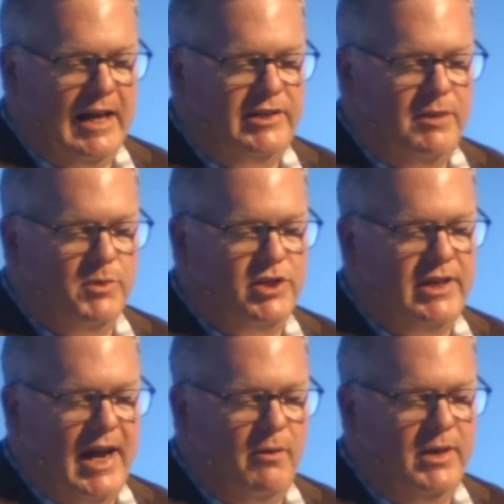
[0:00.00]
As he was
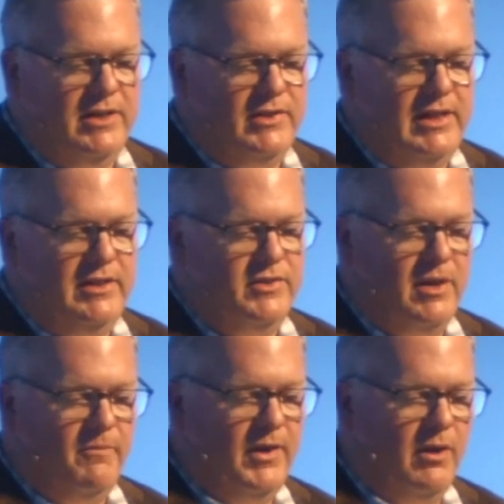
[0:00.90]
scattering seed,
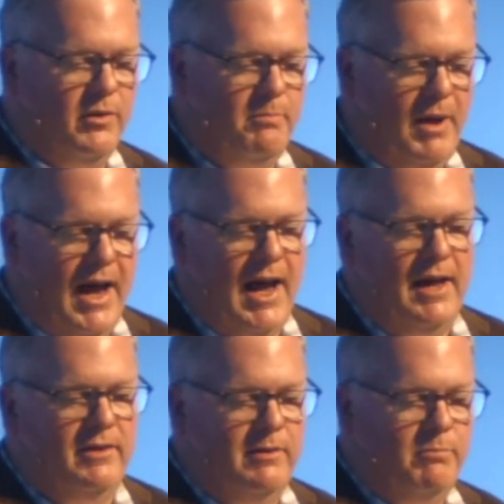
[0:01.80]
some fell on the
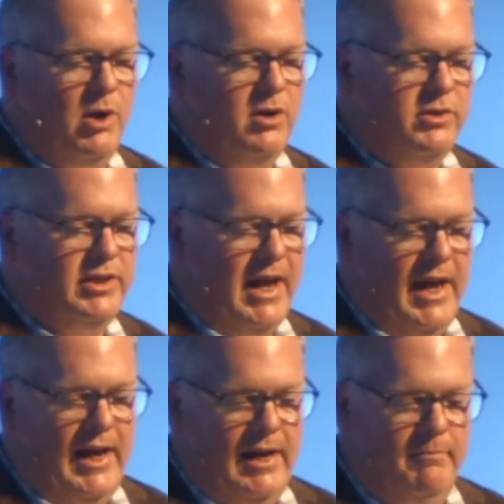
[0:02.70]
path, and birds
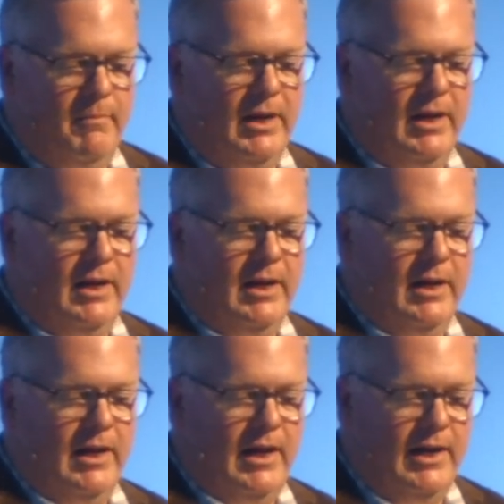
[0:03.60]
came
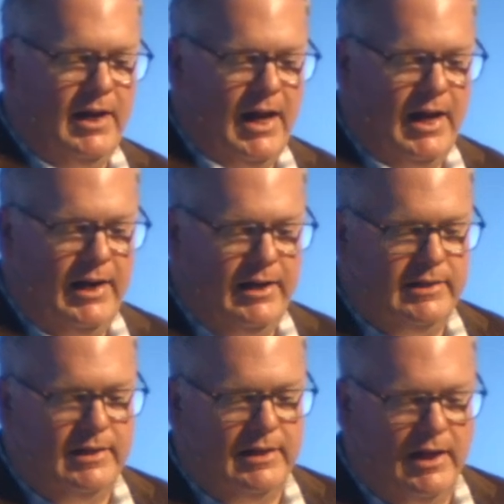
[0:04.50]
and ate
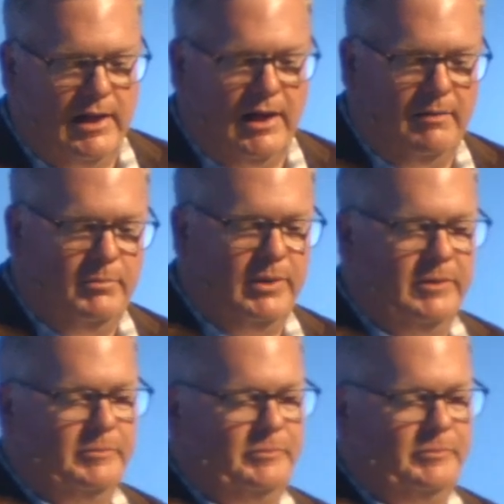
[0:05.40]
it up.